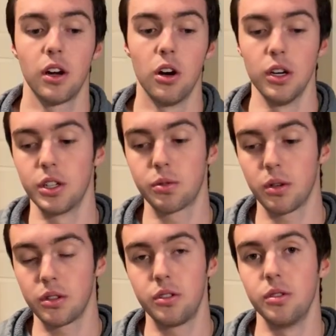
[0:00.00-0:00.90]
oh, I just
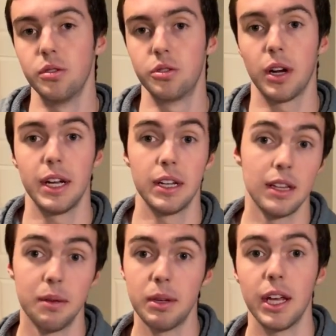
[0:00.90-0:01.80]
want to try and
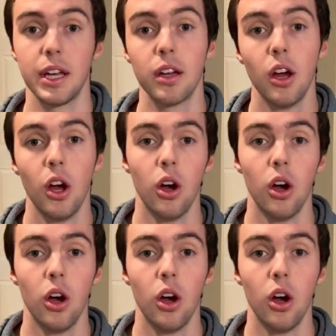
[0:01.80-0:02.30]
eliminate